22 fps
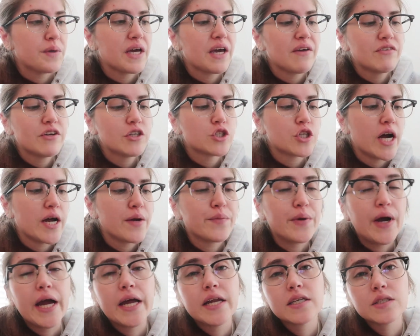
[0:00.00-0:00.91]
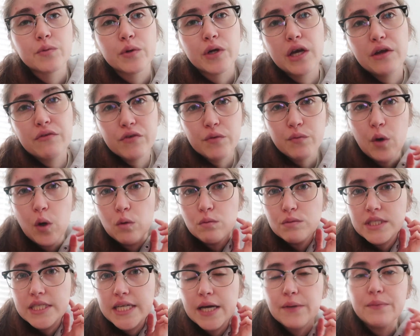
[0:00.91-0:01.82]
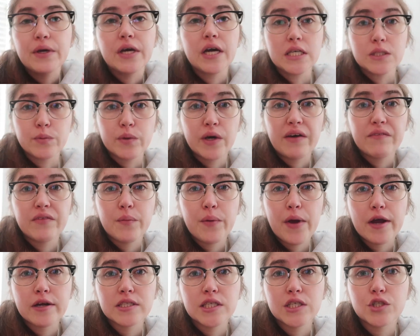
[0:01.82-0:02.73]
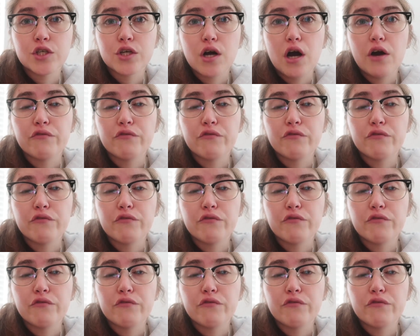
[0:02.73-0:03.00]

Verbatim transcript: I'm gonna give it a try. Brian is working from home today because we have the parent-teacher